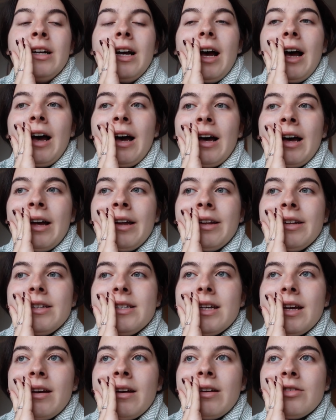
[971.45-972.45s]

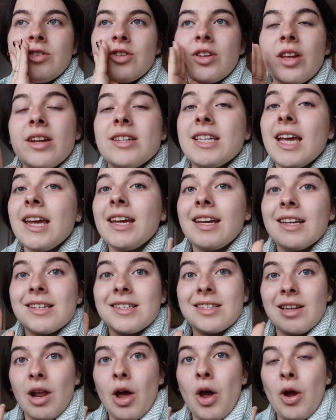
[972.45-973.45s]
and uh, just gonna take it
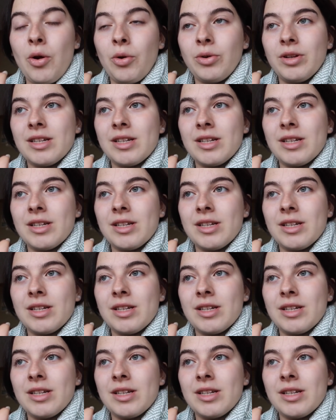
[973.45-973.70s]
slow